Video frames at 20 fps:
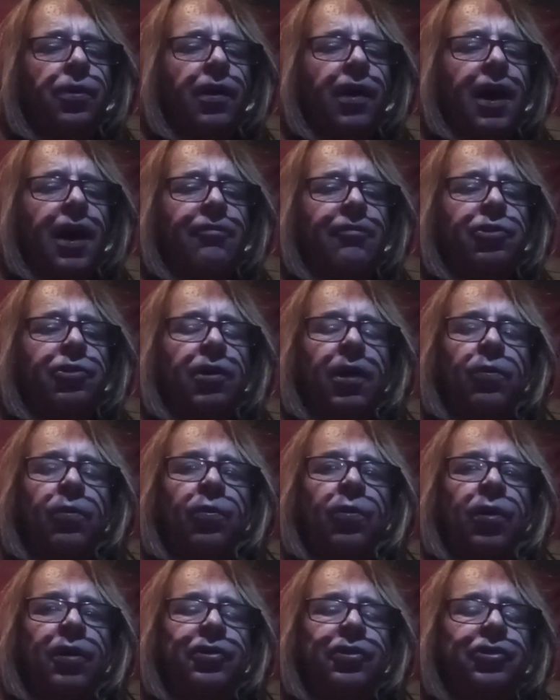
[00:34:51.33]
after I
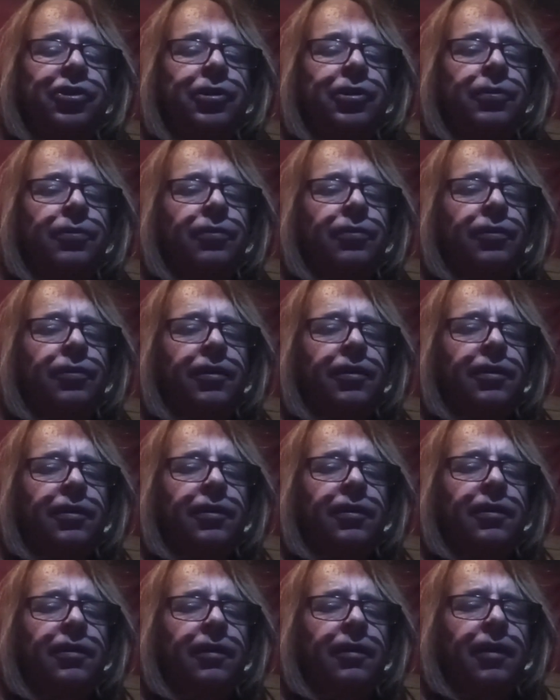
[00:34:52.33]
warned you.
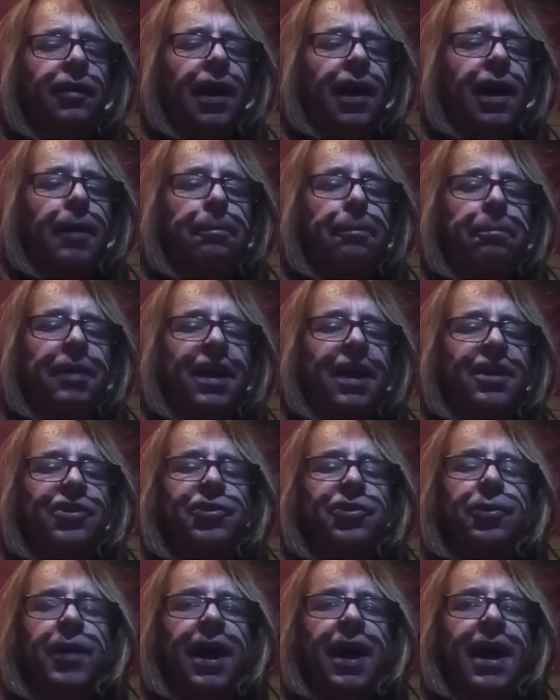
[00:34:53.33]
I betted you
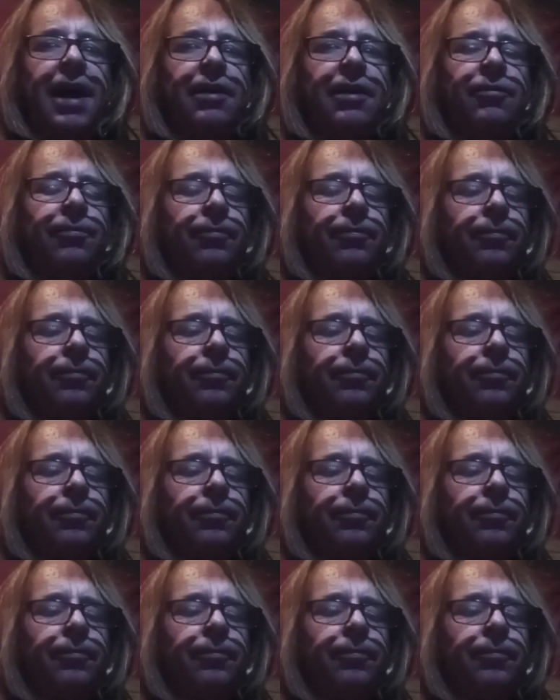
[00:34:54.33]
hadn't.